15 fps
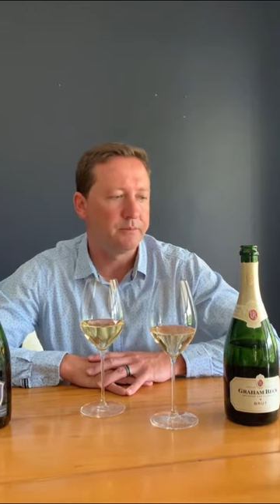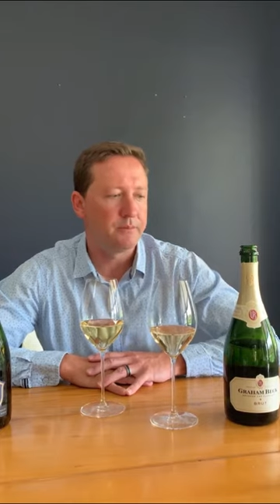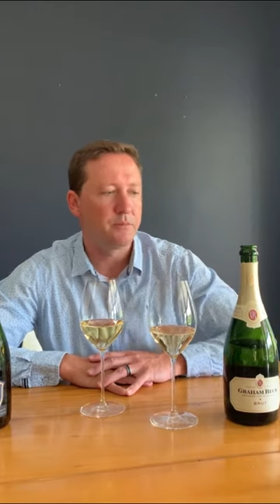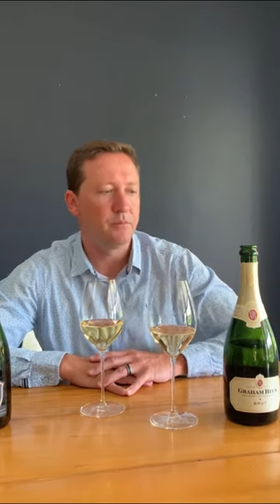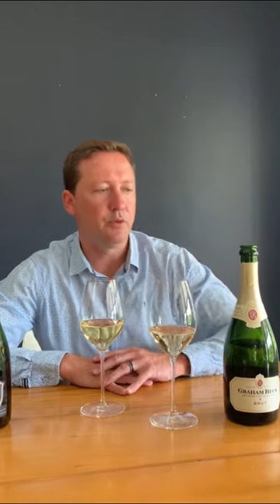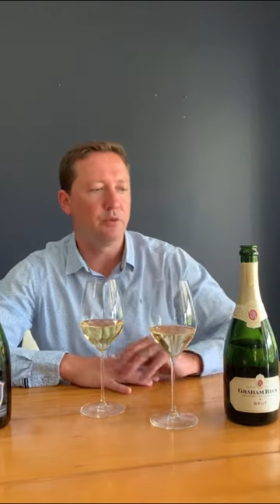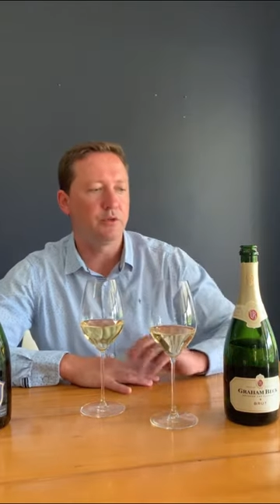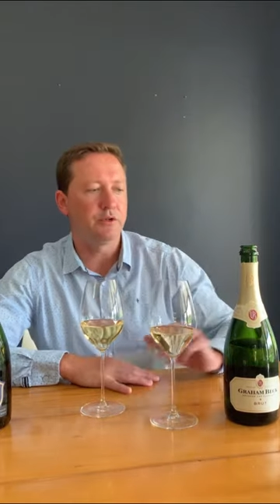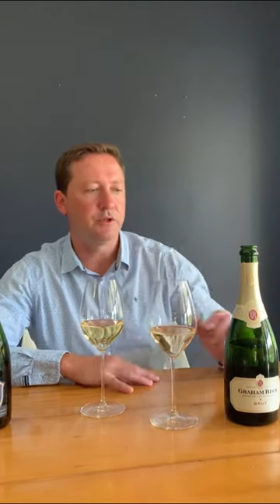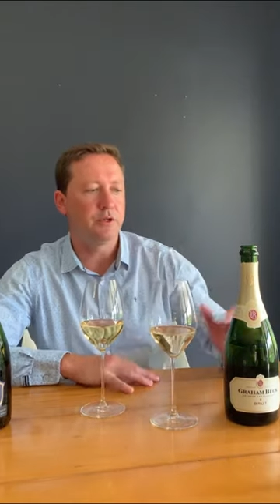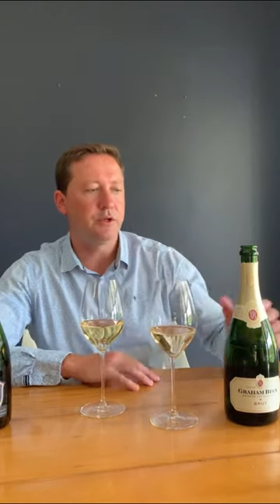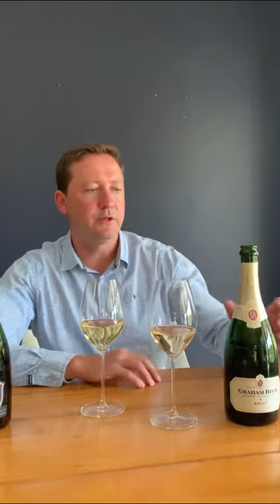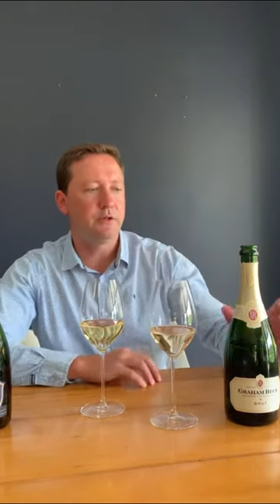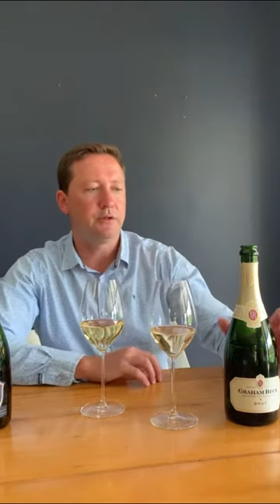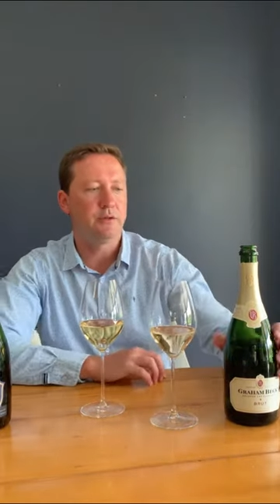We're also
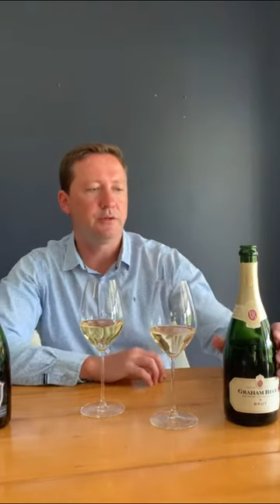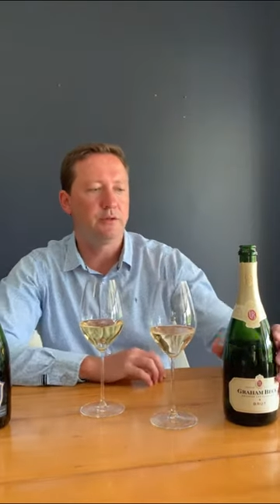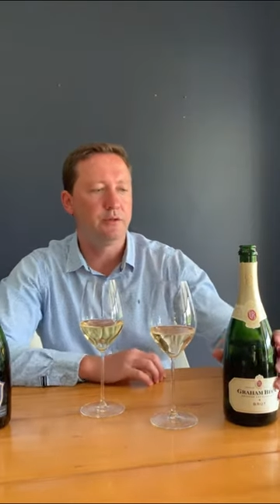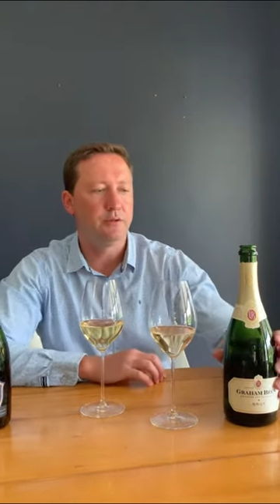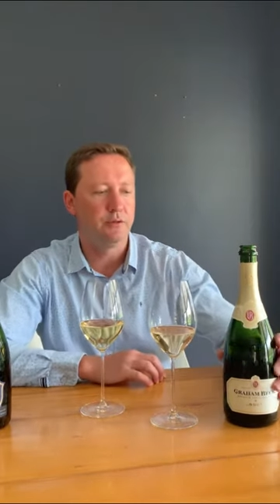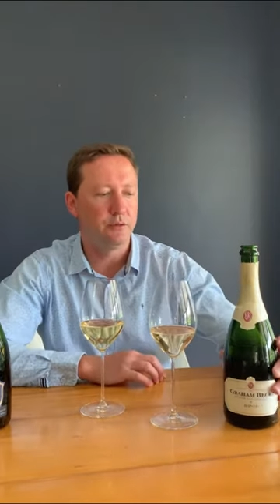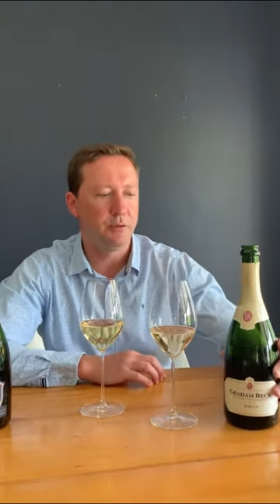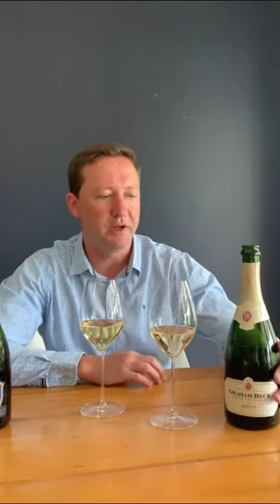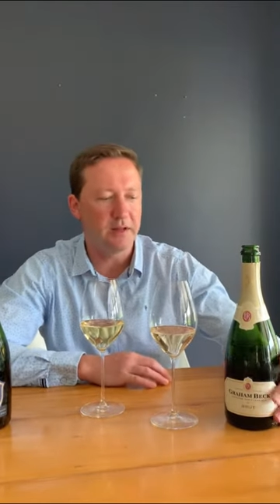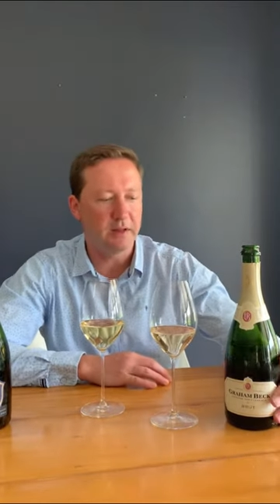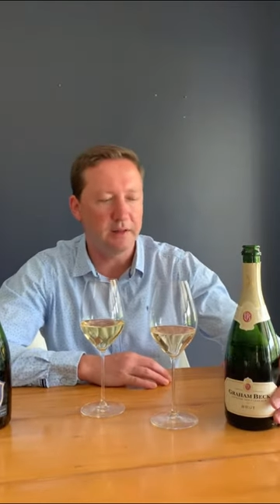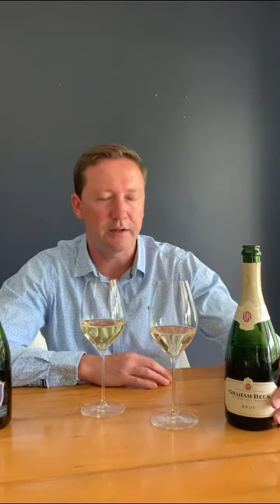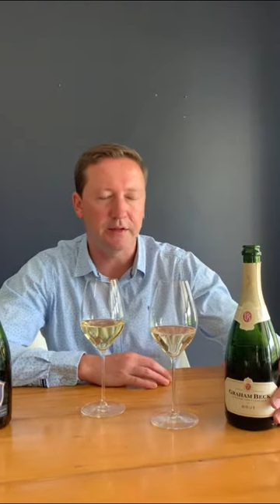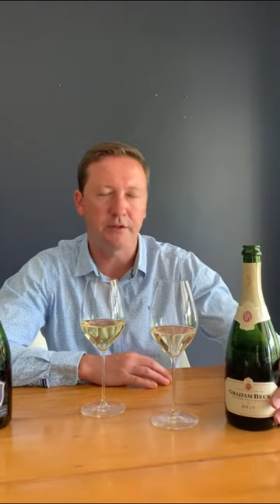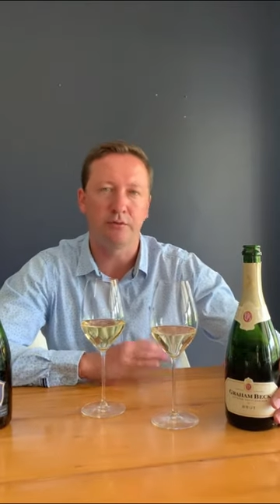going to quickly
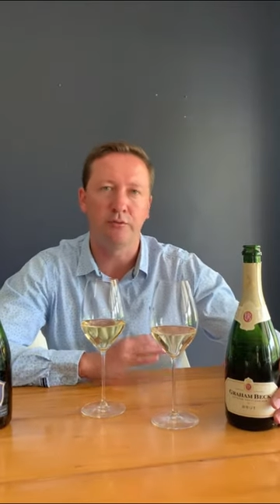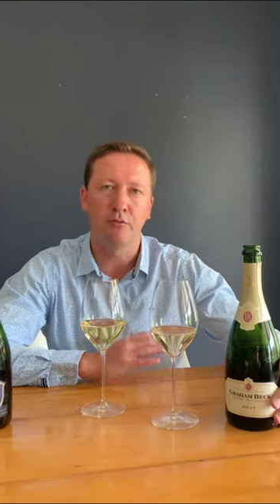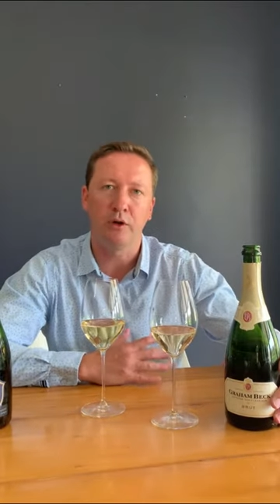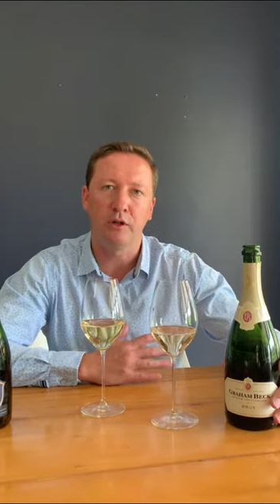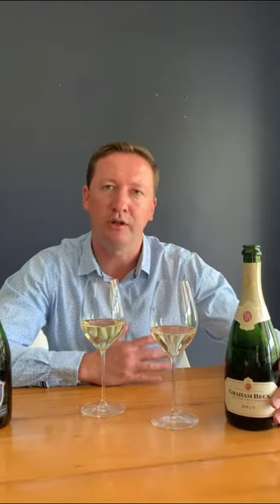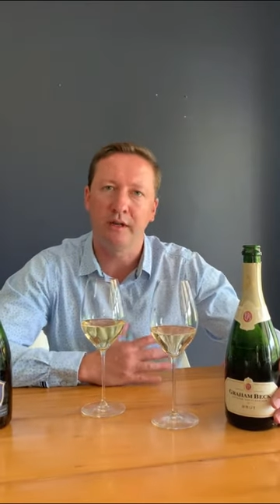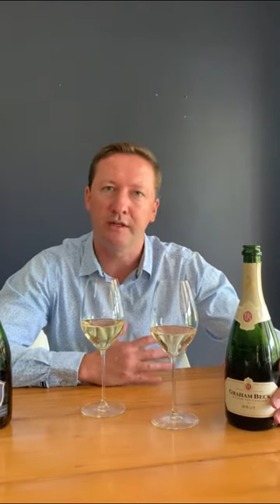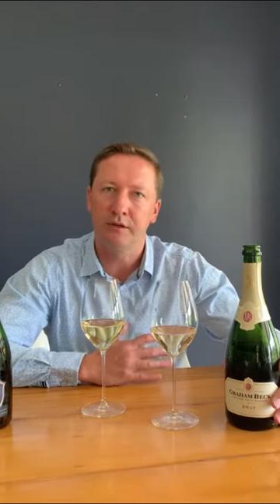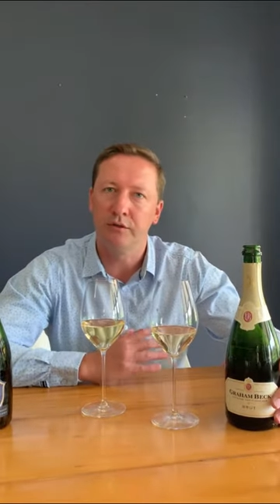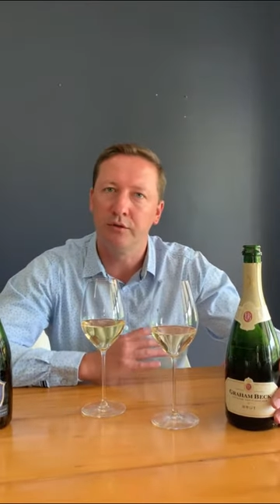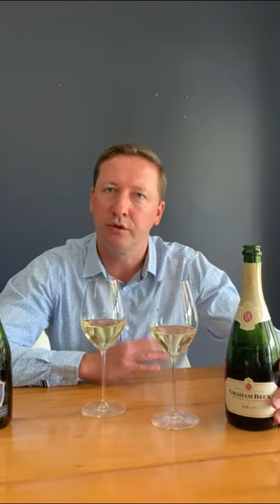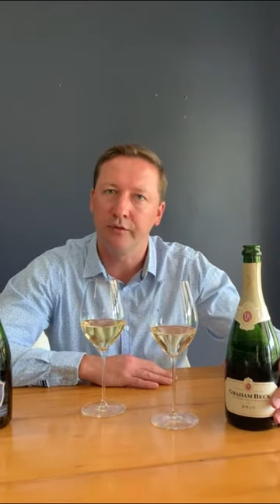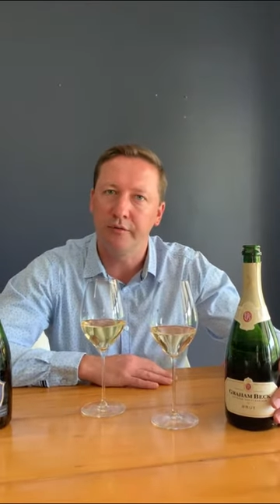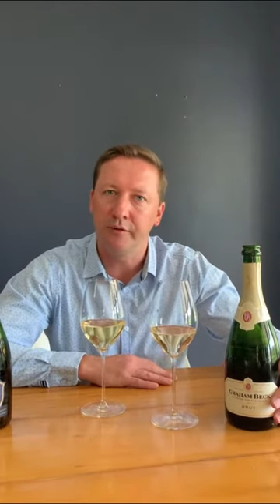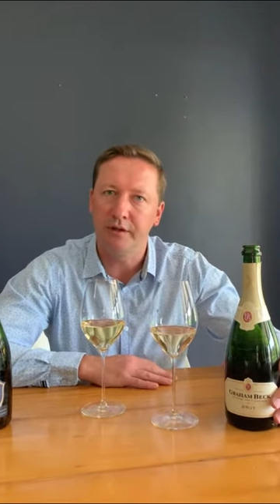touch on what does
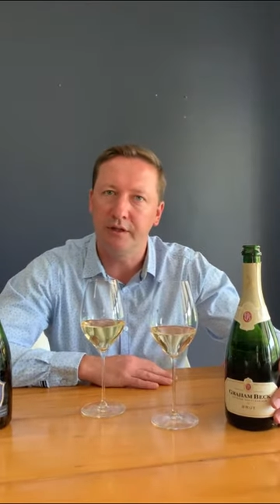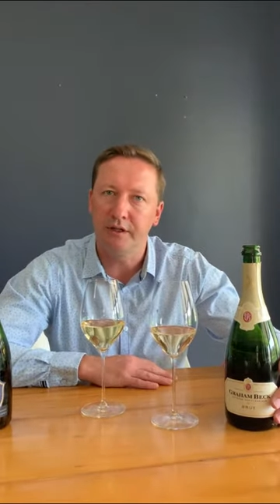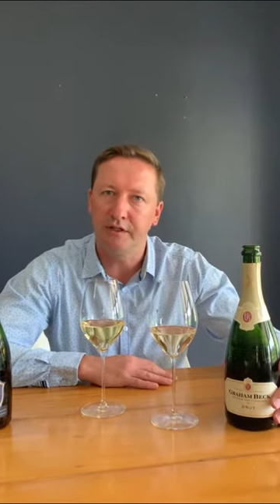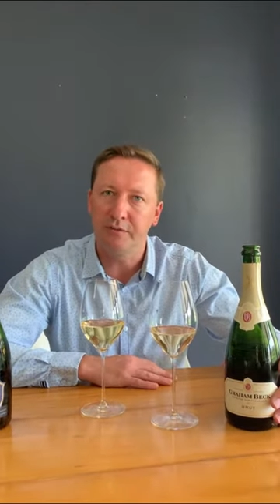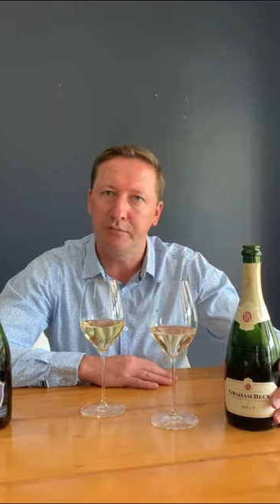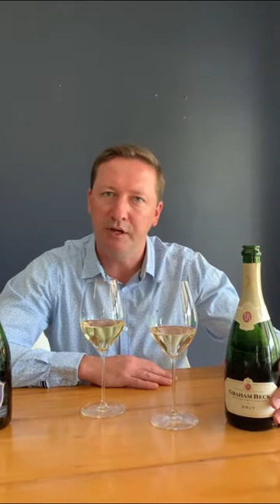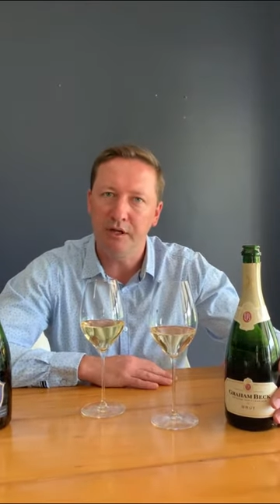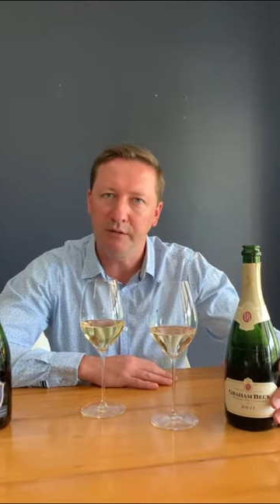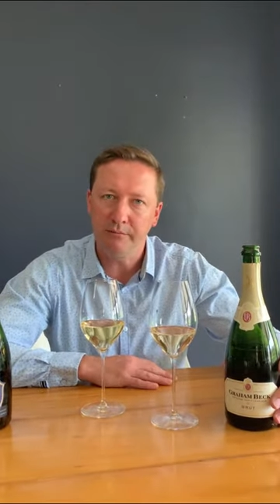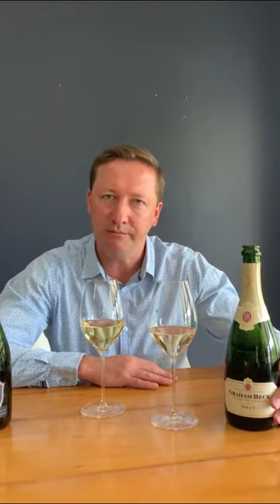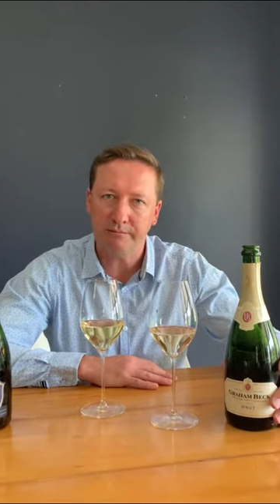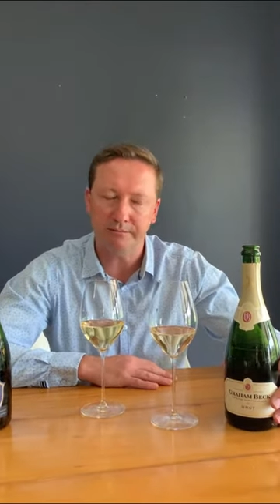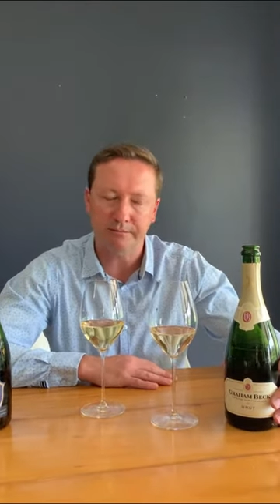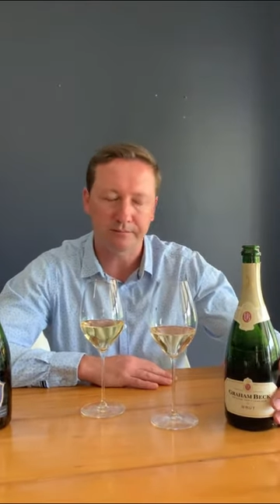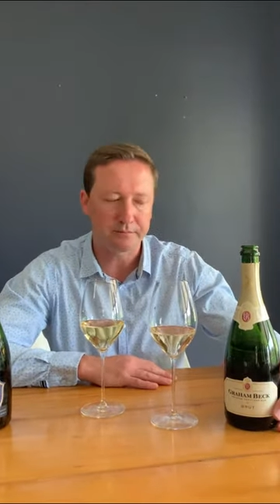non-vintage mean.